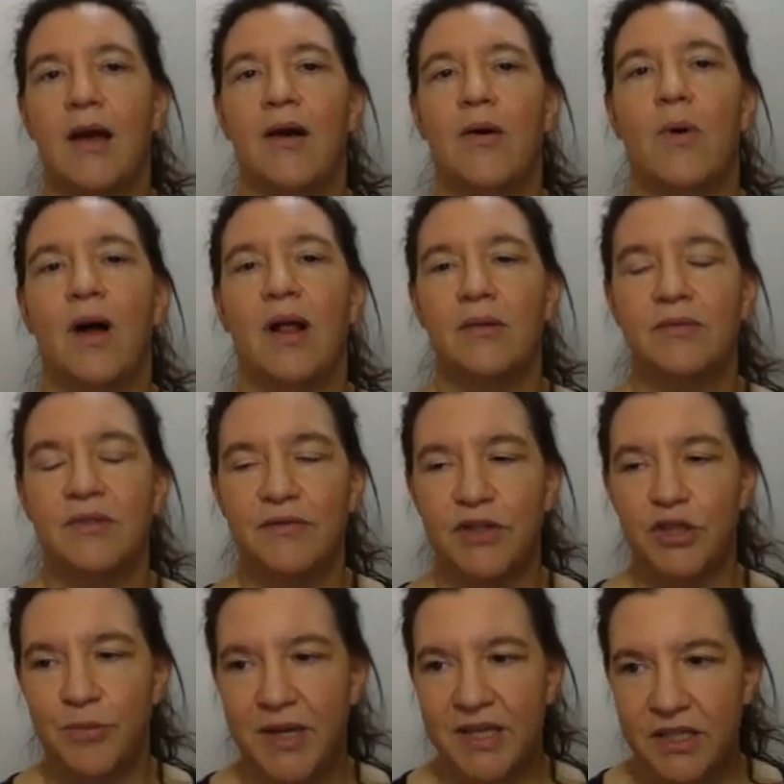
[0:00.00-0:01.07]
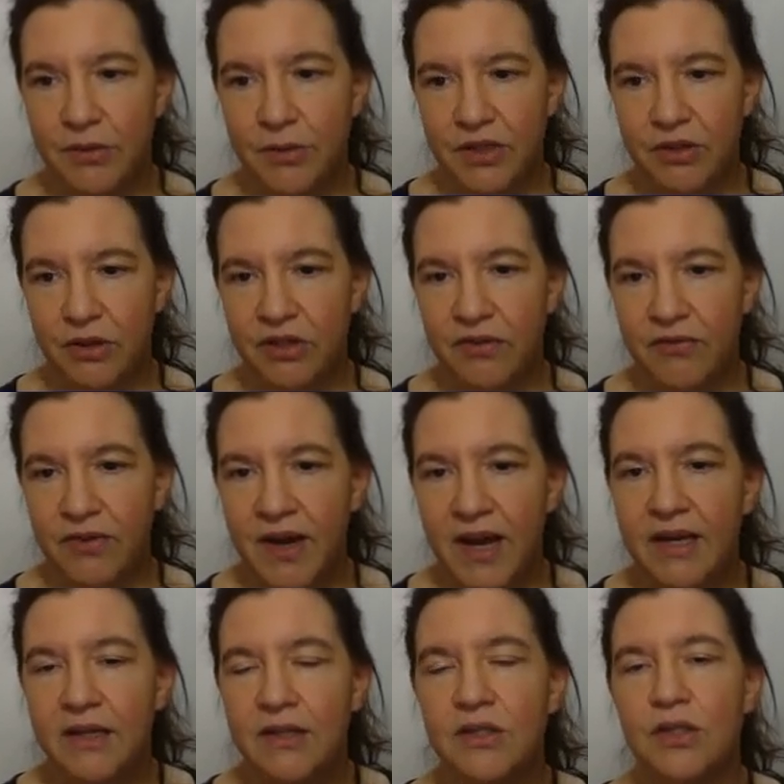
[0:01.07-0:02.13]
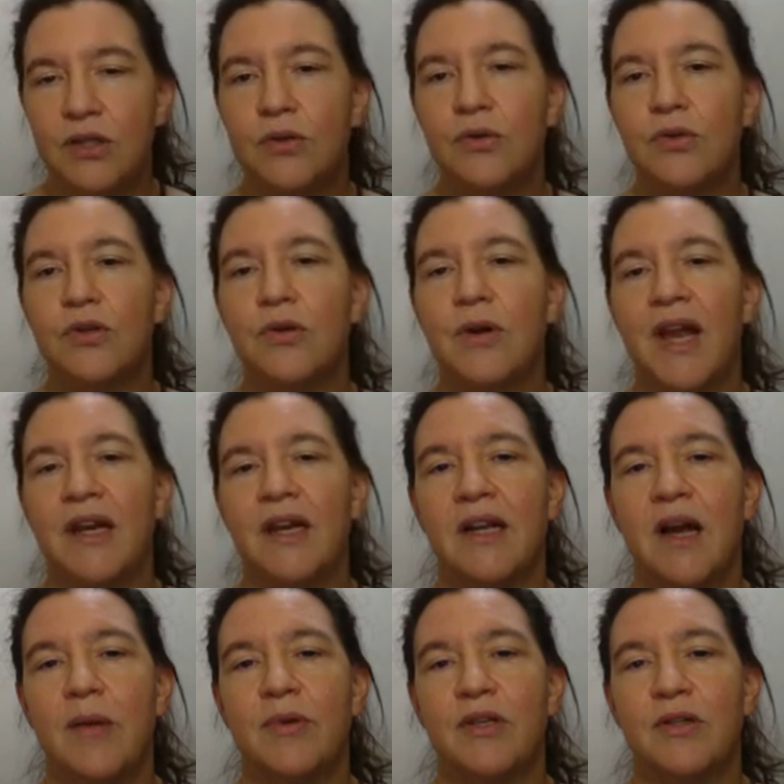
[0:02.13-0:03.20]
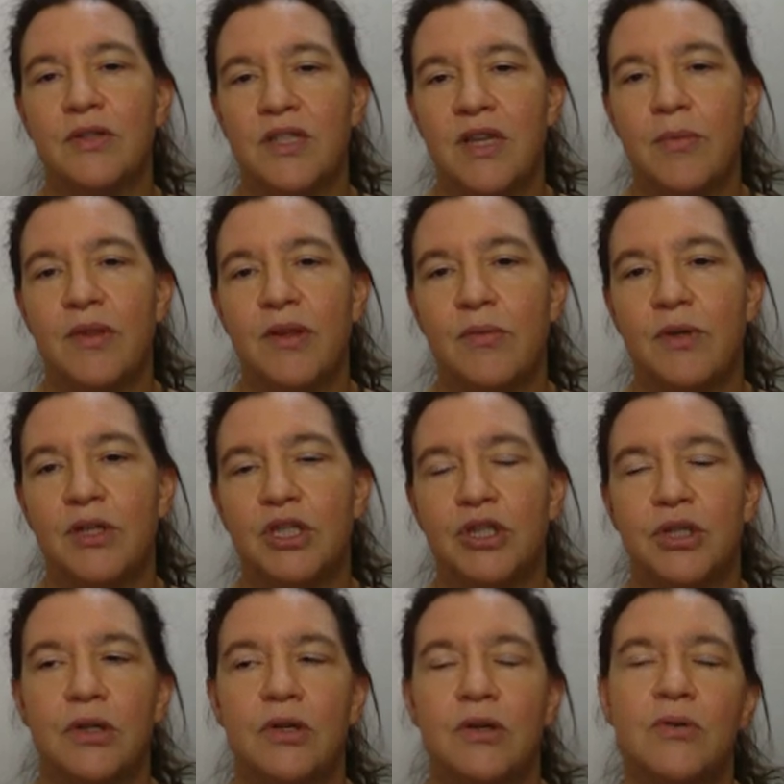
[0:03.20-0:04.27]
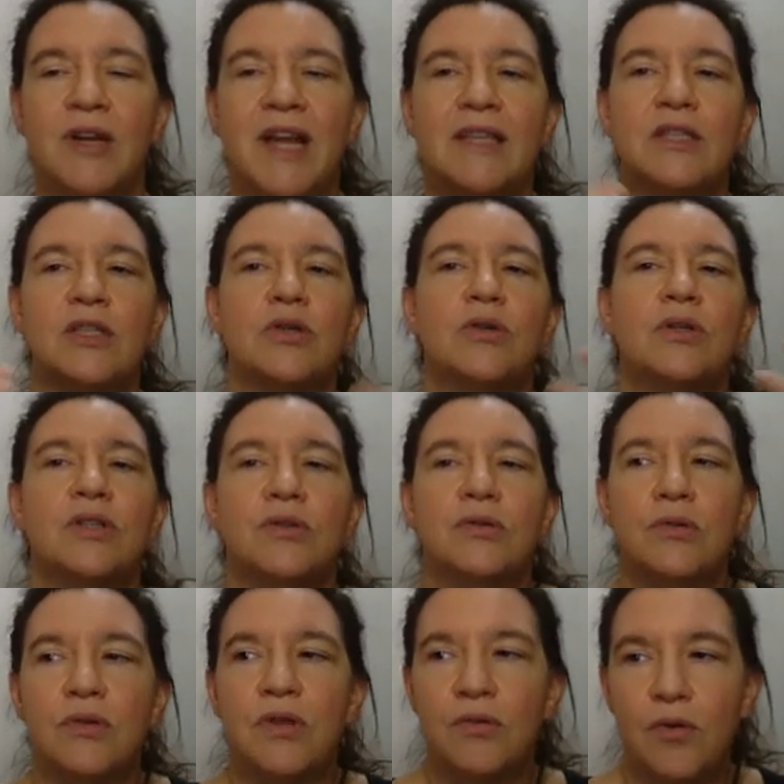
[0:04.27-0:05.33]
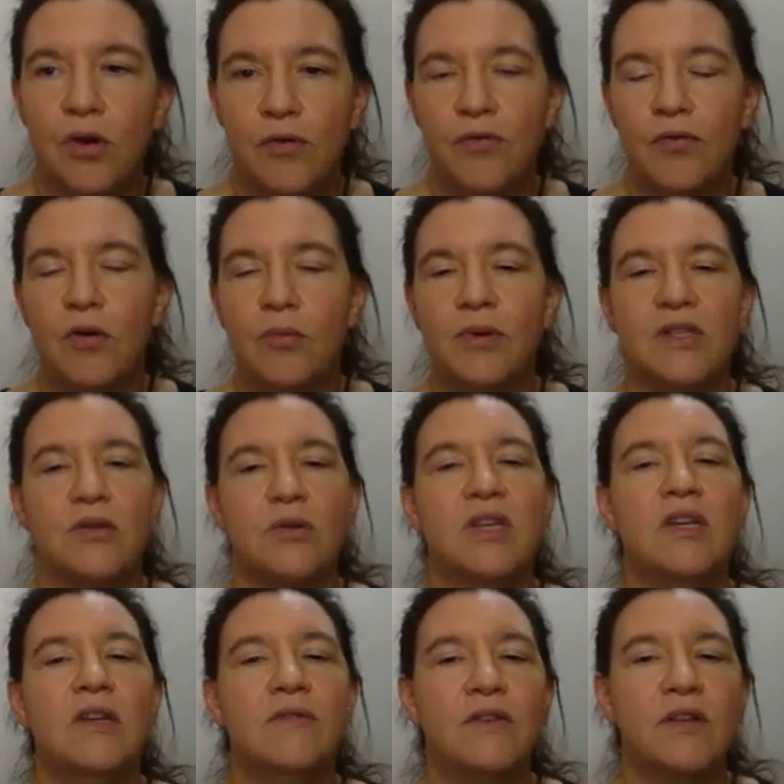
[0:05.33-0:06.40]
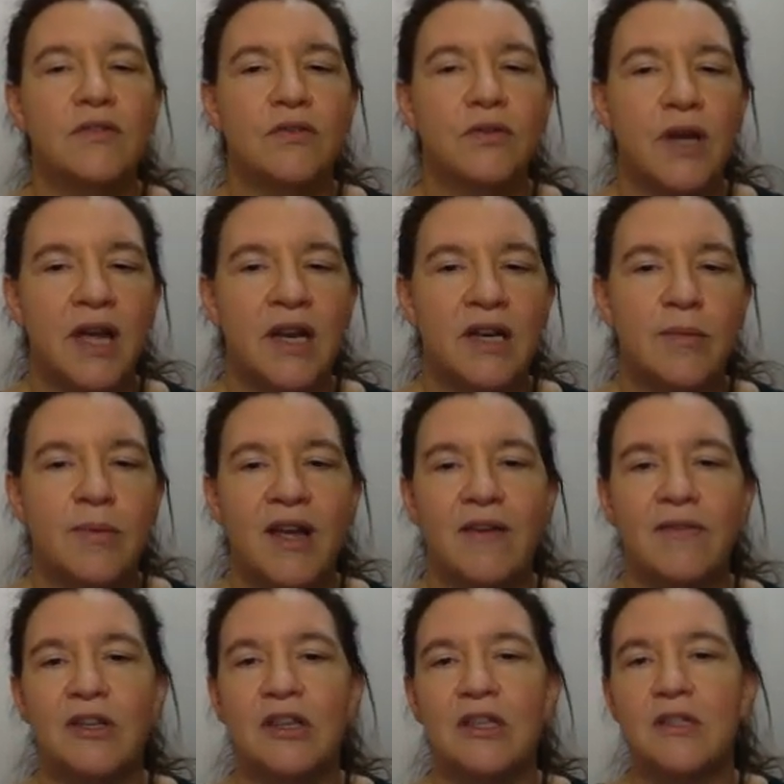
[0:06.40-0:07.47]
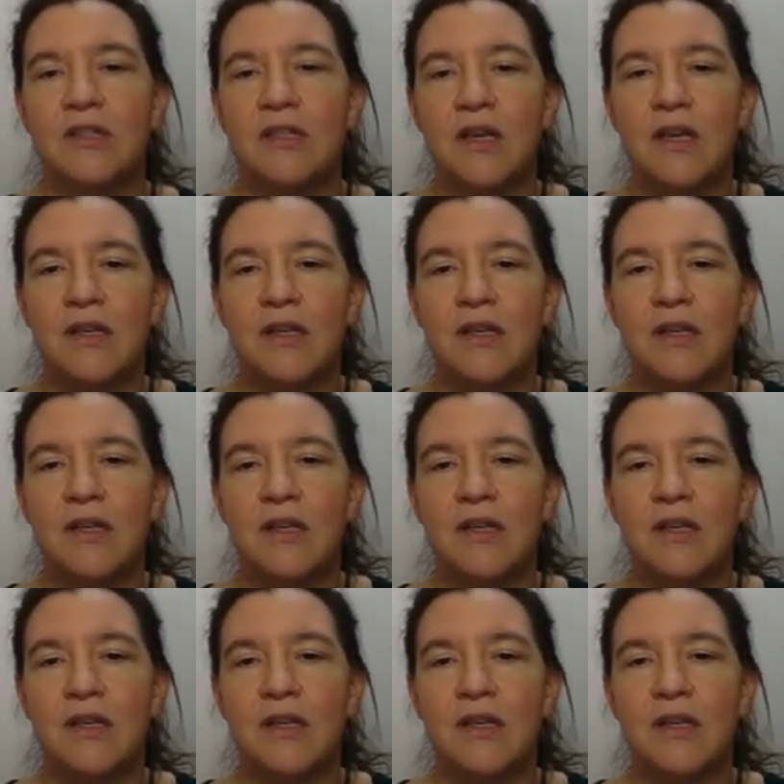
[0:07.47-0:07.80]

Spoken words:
Well, division by zero is not defined, so you're ending up into something which gets you into the wrong formula. So even if you end up having this